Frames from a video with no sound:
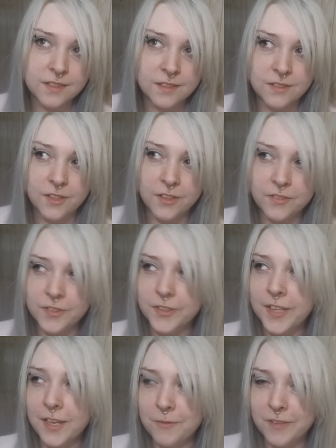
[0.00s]
sit and talk to a
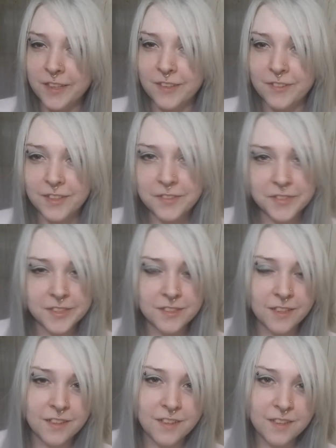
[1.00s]
camera when I first
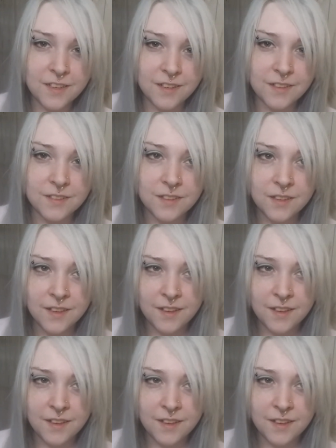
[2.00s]
started, and